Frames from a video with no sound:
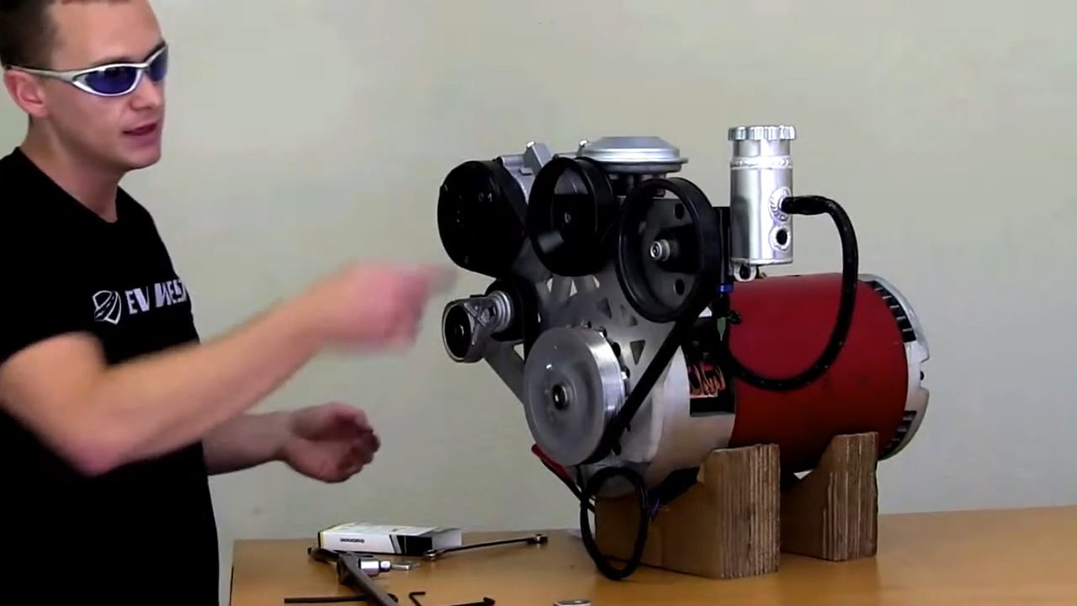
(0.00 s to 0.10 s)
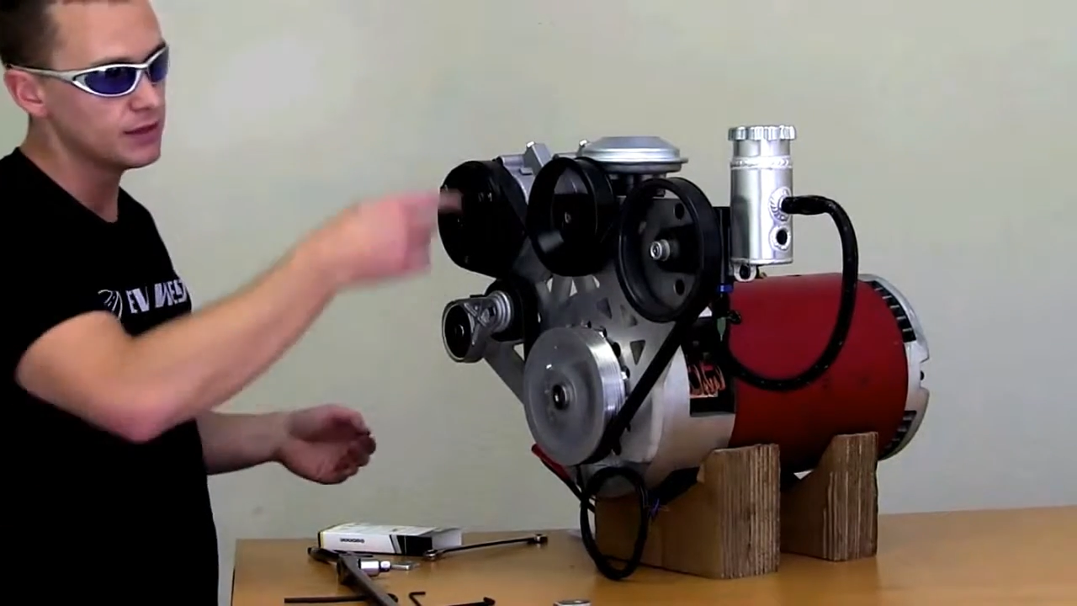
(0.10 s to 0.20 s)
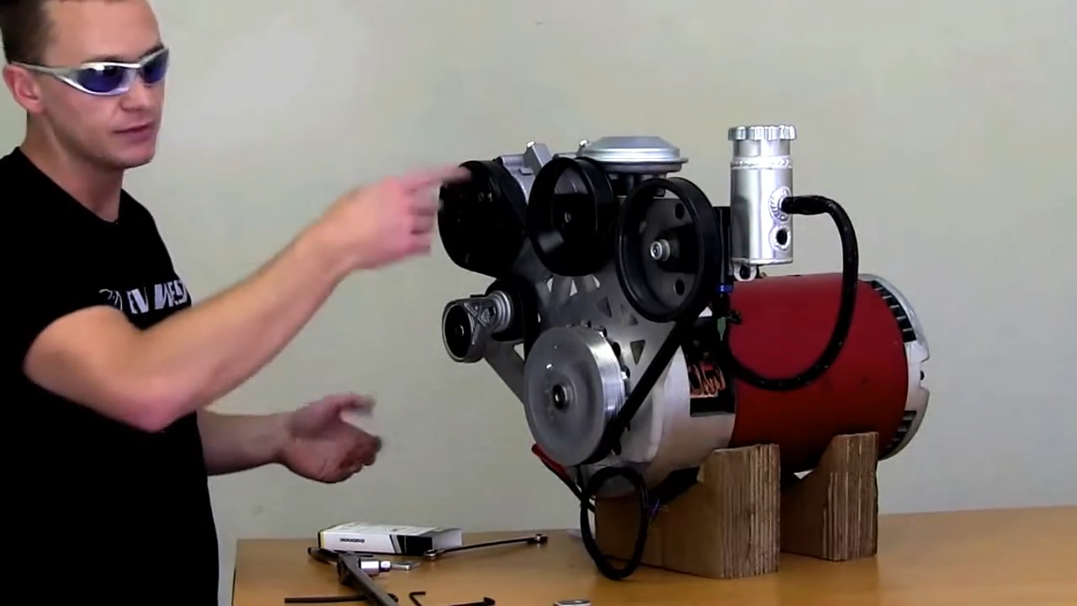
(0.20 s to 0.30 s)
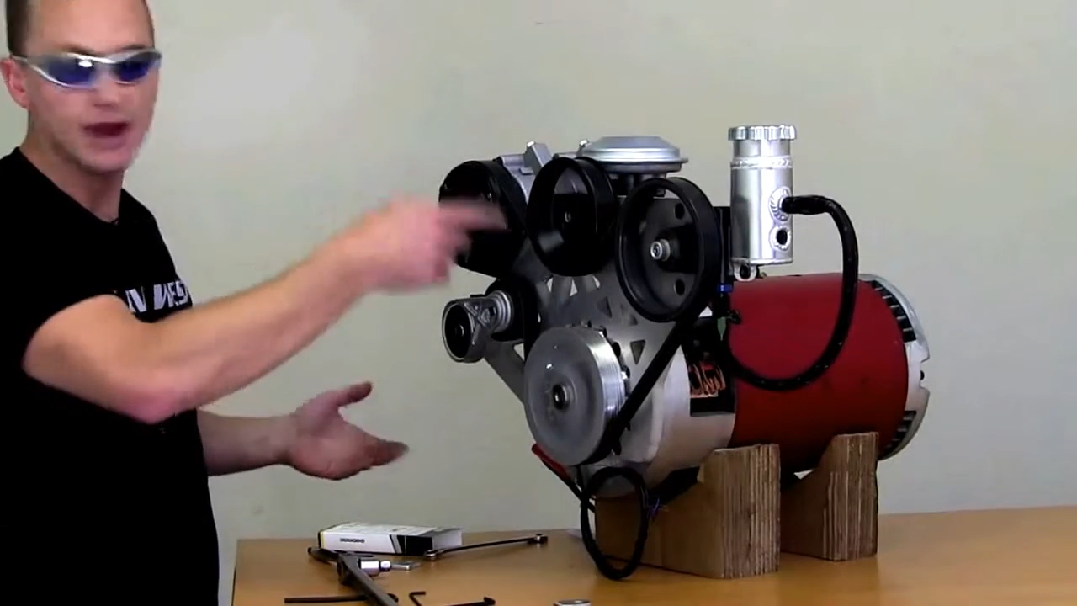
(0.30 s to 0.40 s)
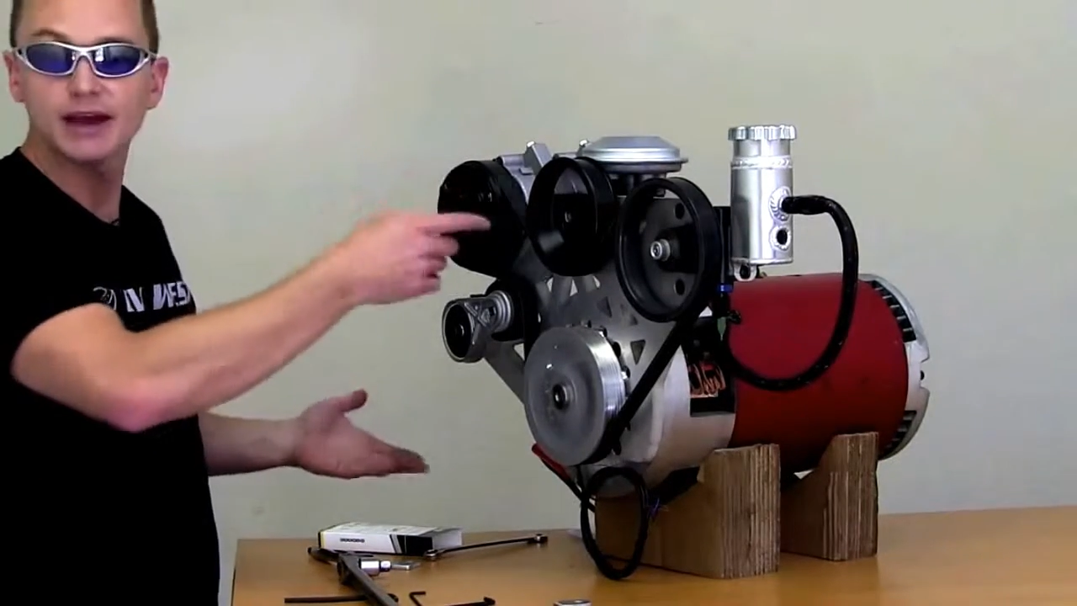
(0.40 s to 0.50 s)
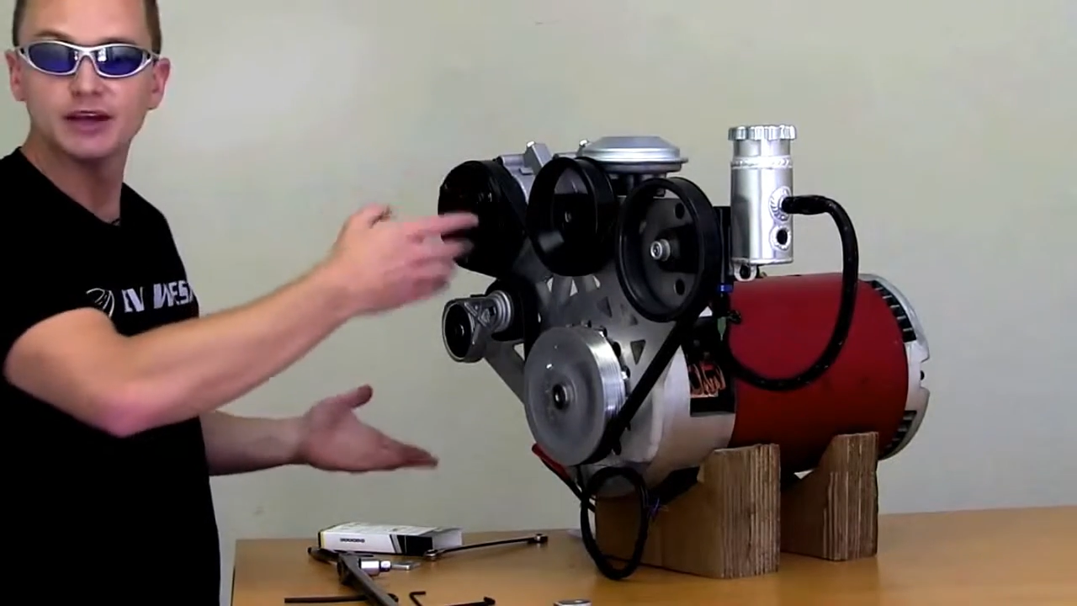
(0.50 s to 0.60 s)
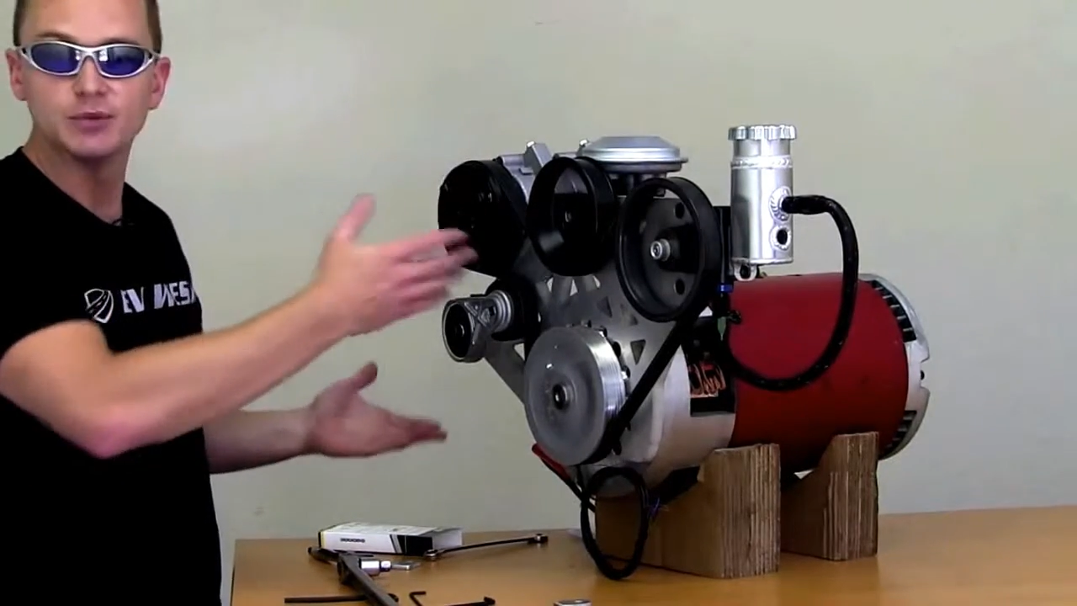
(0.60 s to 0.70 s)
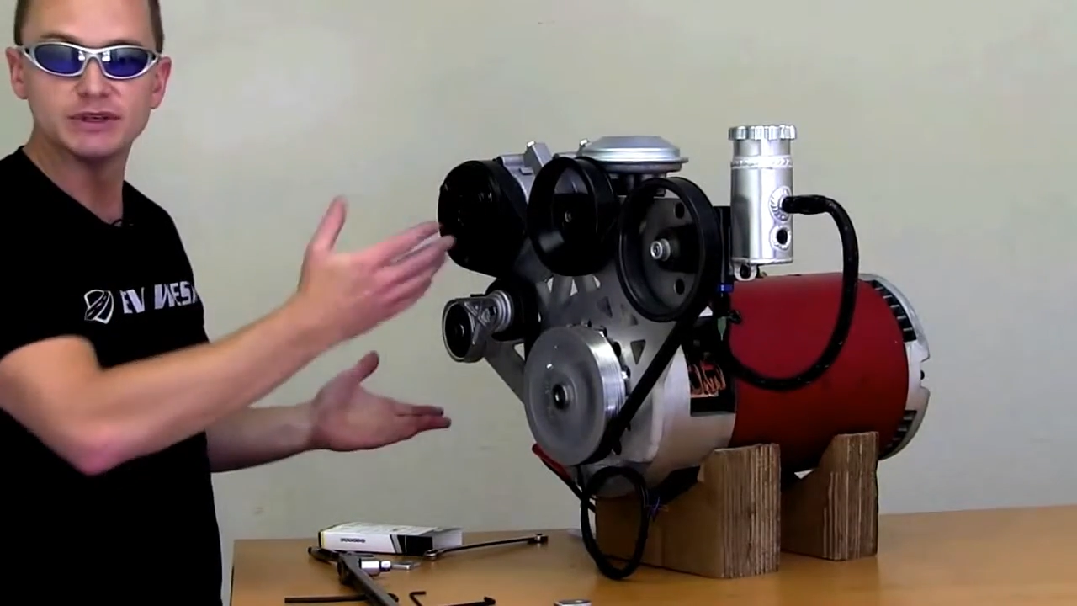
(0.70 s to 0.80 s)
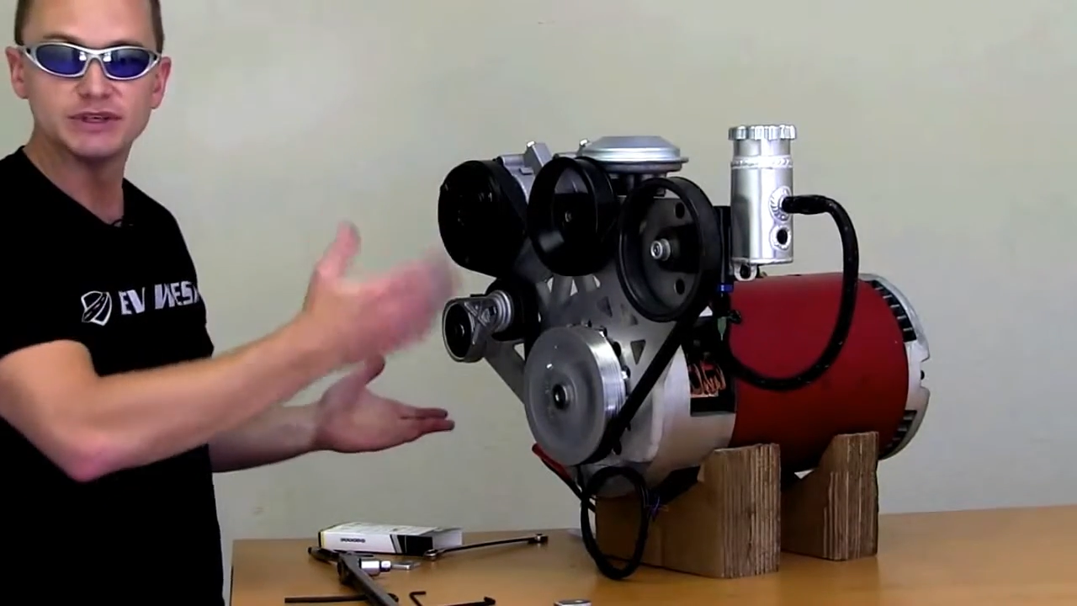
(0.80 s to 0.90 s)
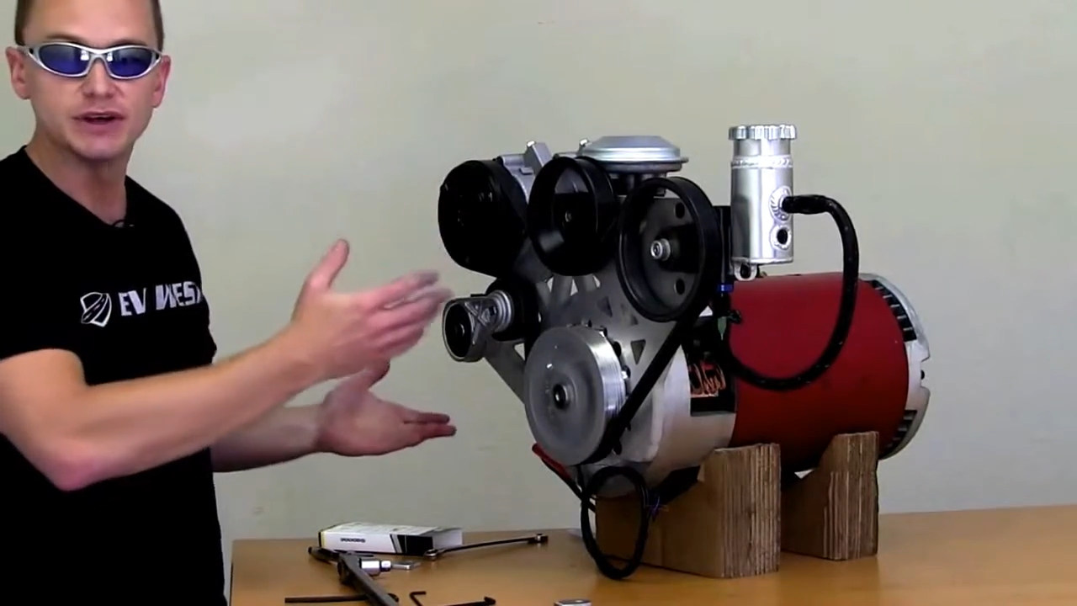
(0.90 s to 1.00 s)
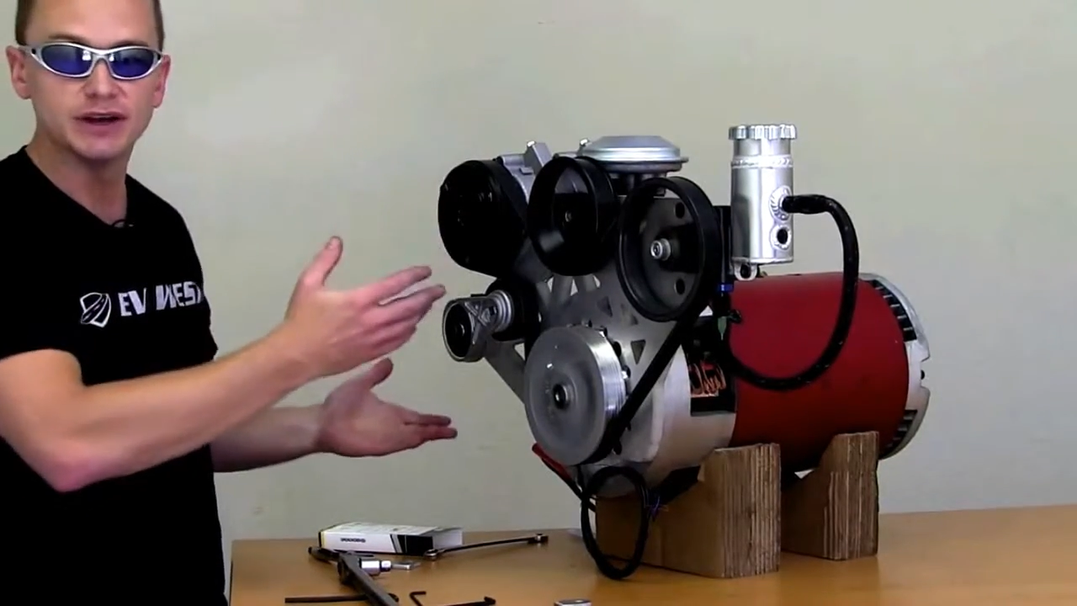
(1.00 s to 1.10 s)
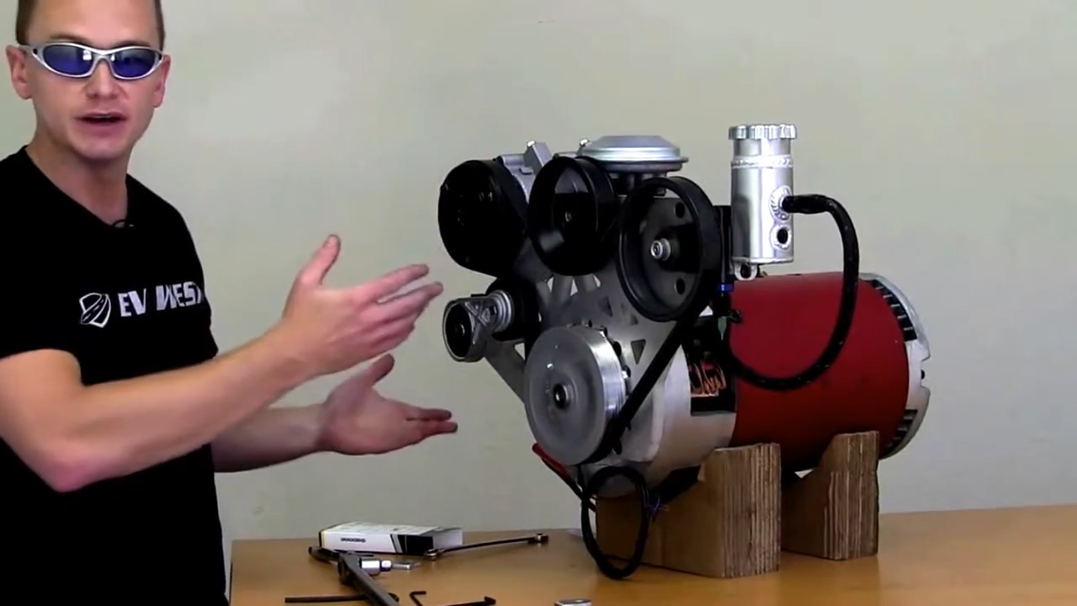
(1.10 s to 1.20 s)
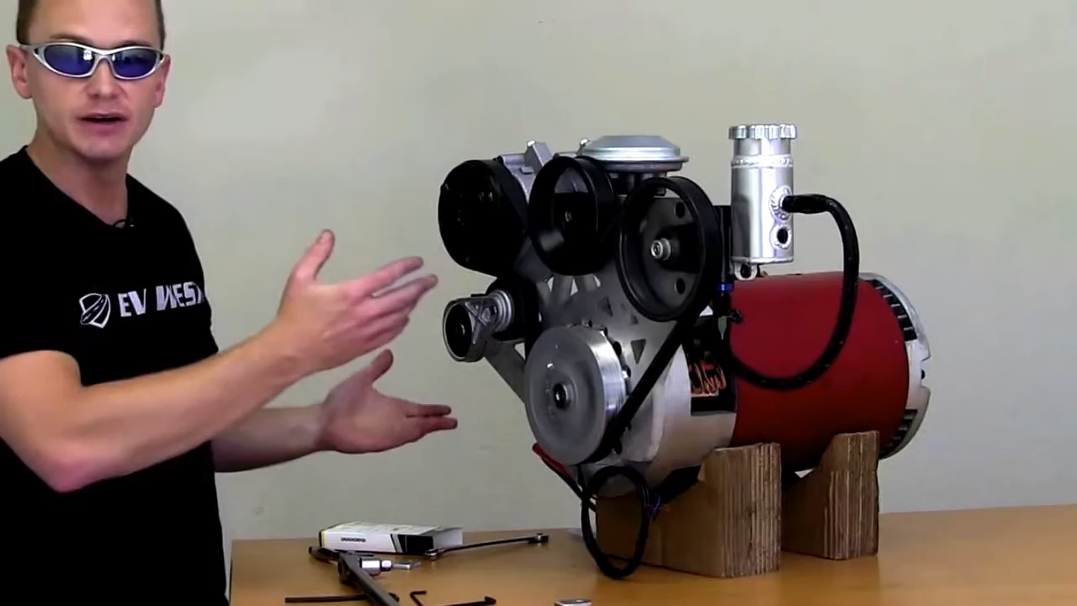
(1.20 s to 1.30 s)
The vacuum, as you can hear,